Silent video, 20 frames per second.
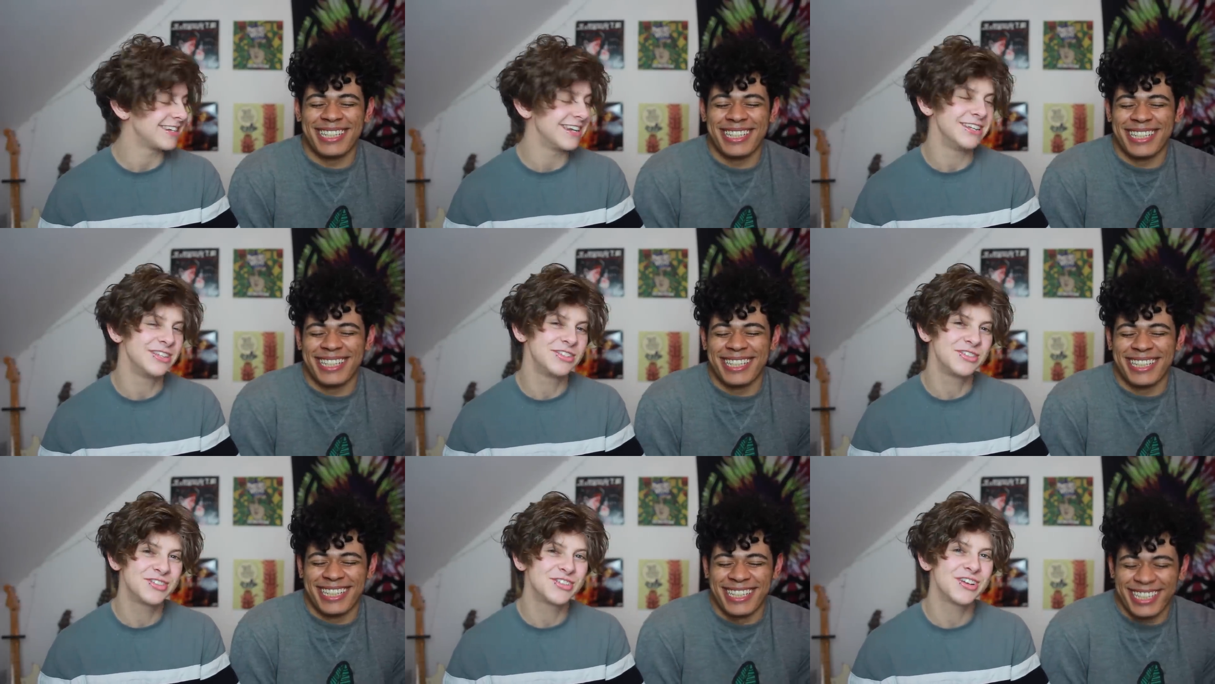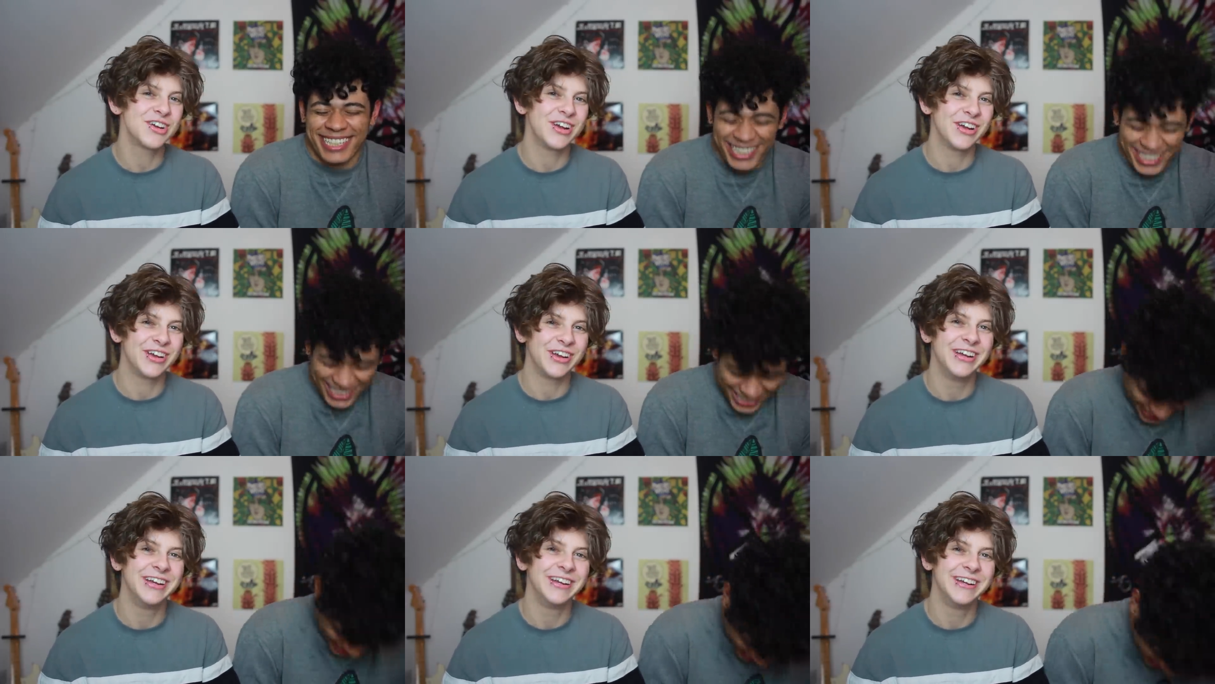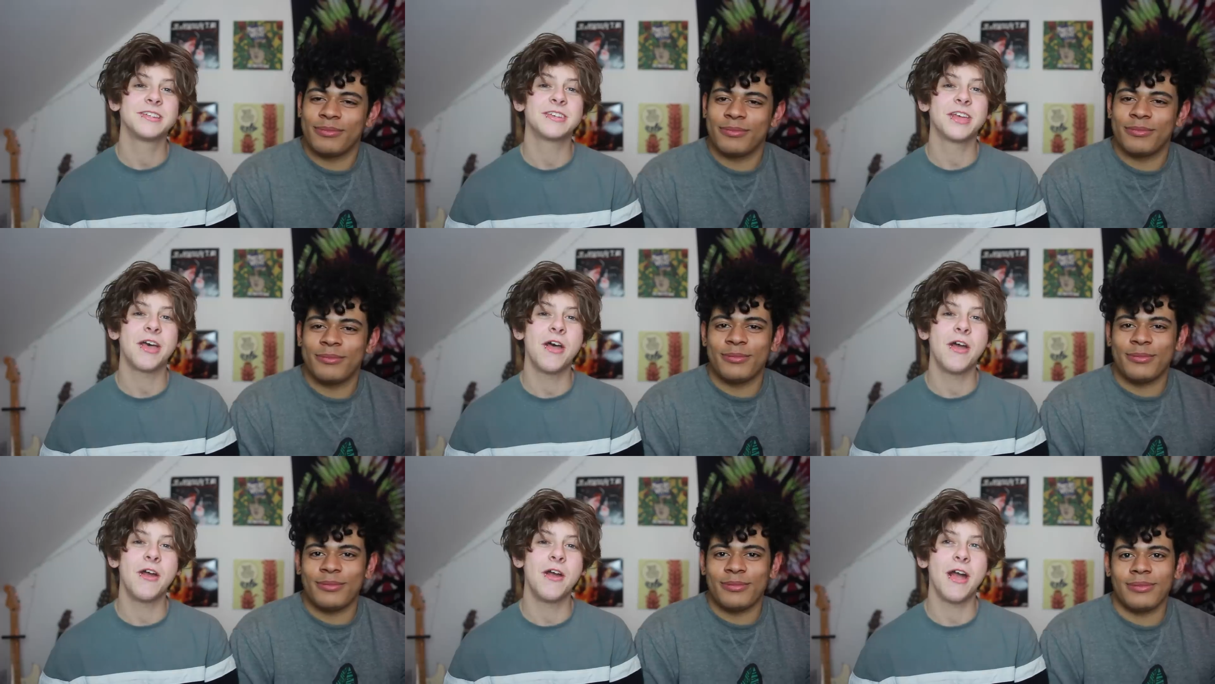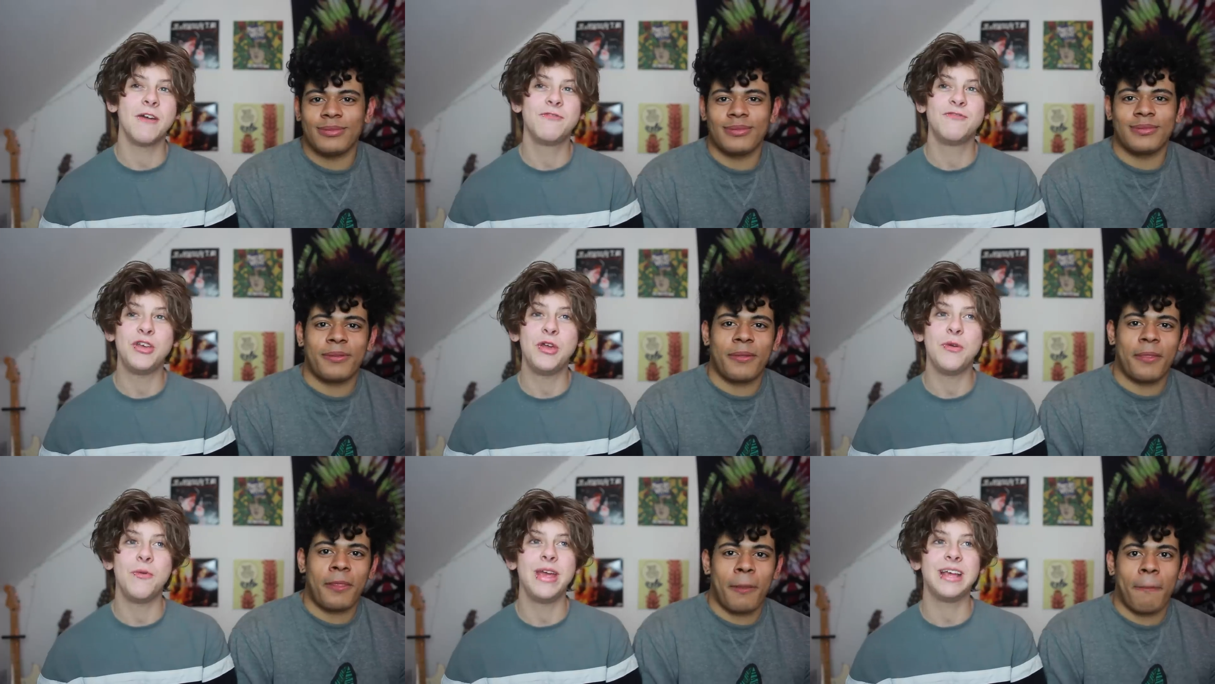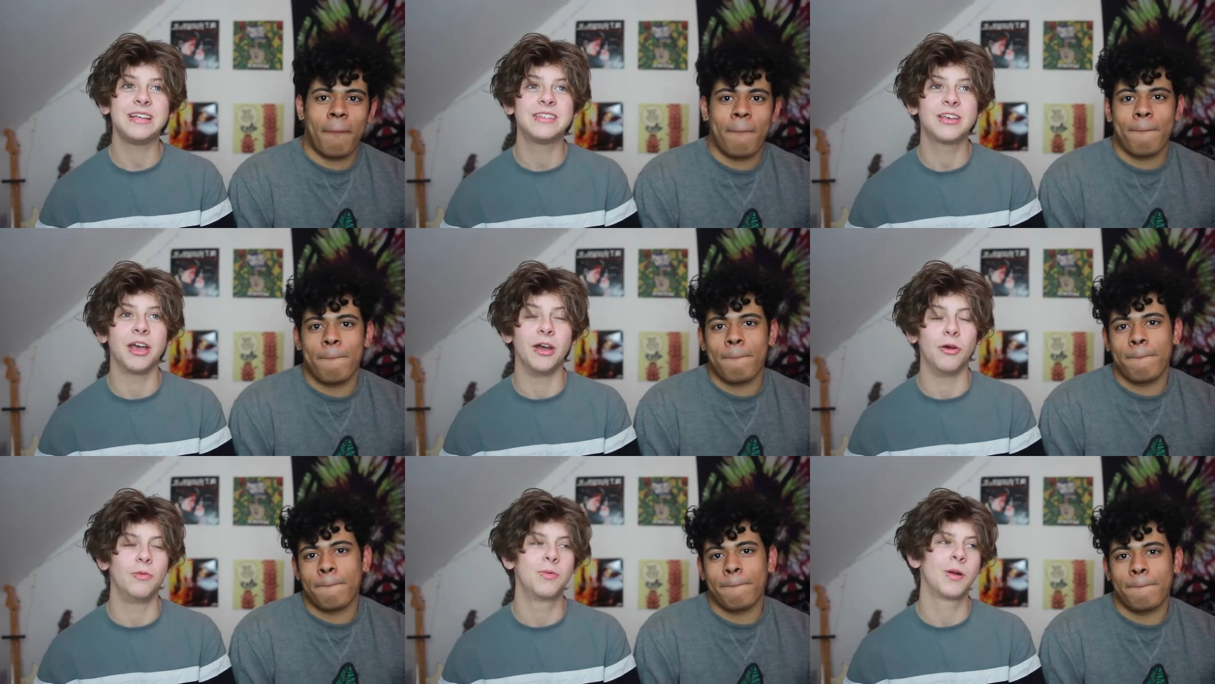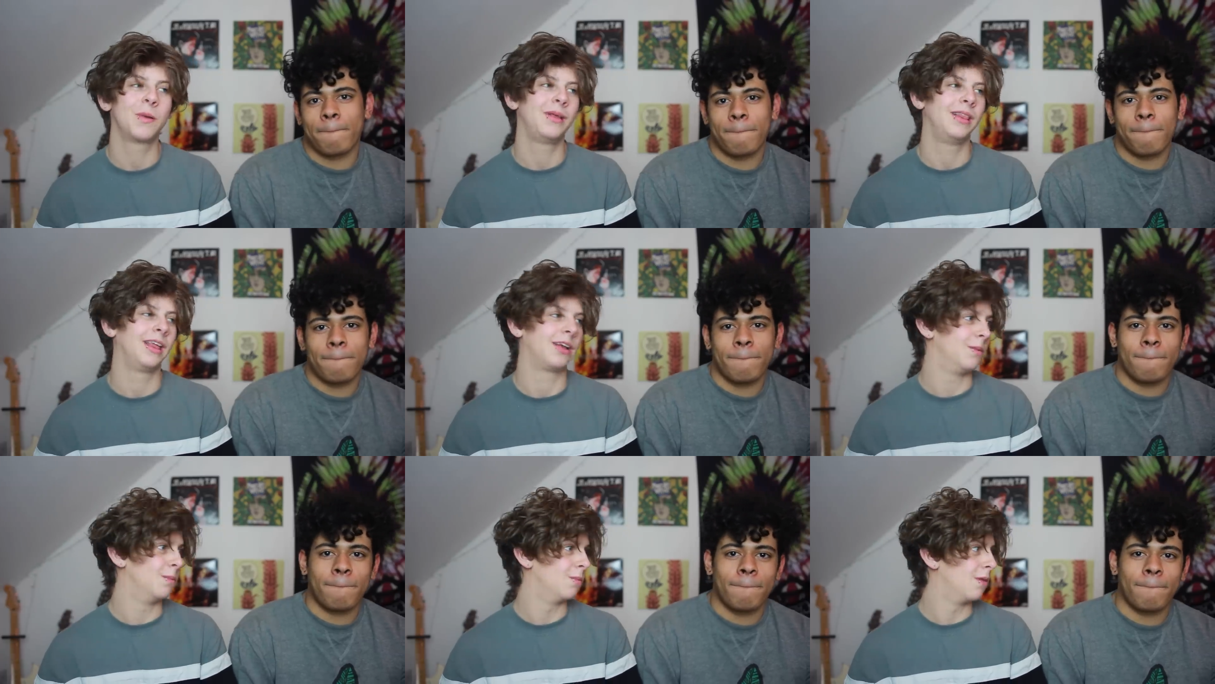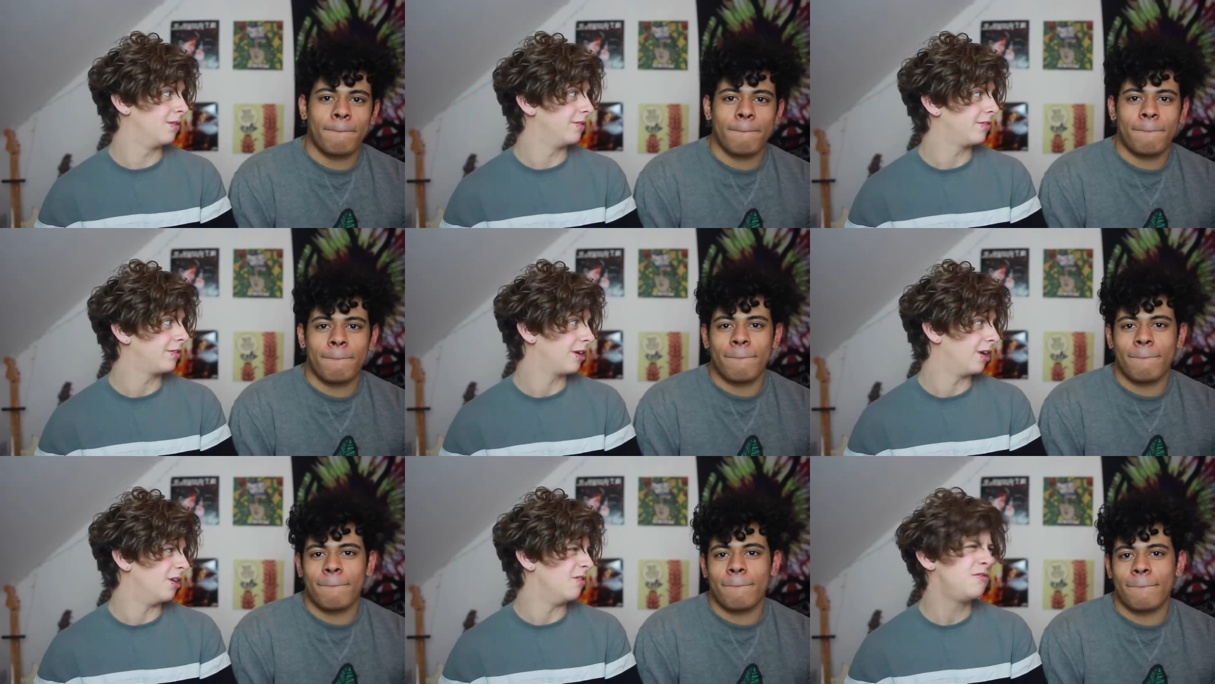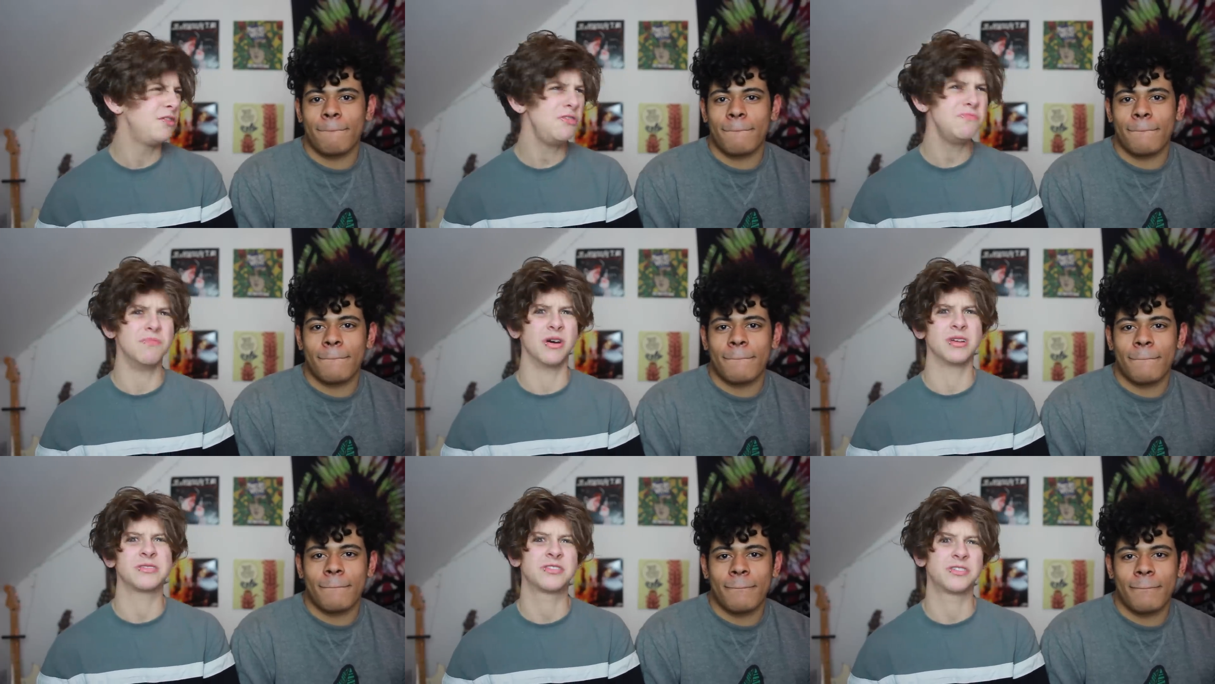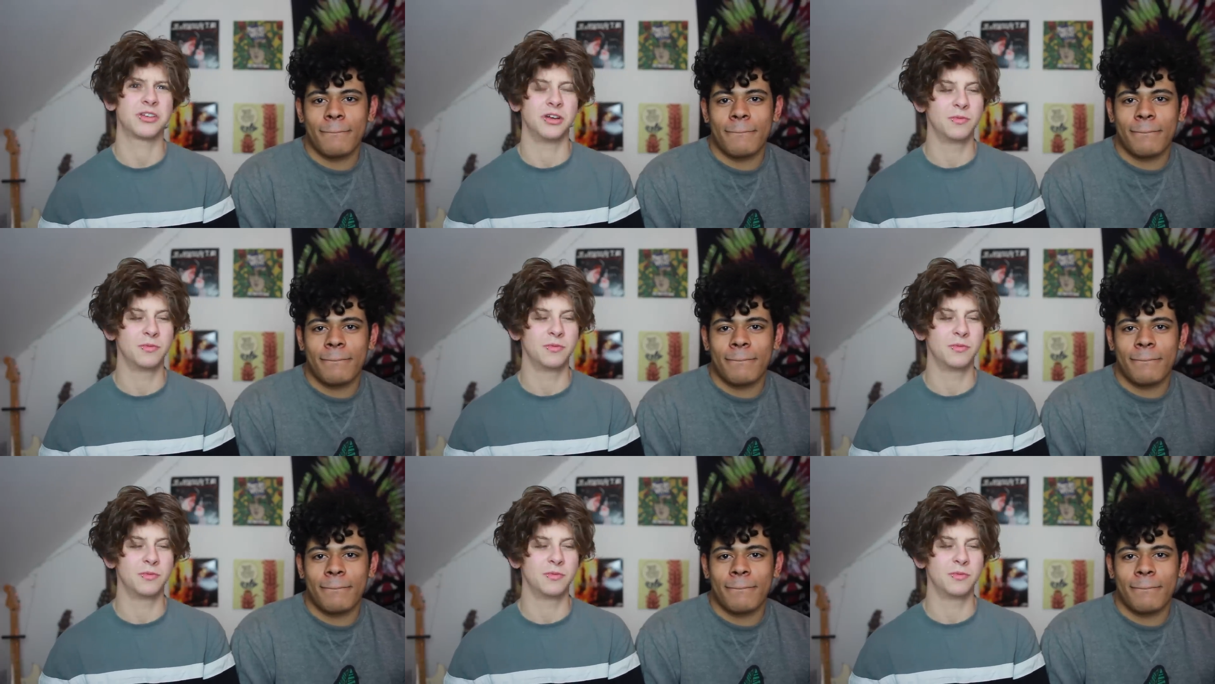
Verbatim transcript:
Speaker 1: It's true. So a few weeks ago, well, probably like a month ago, a few months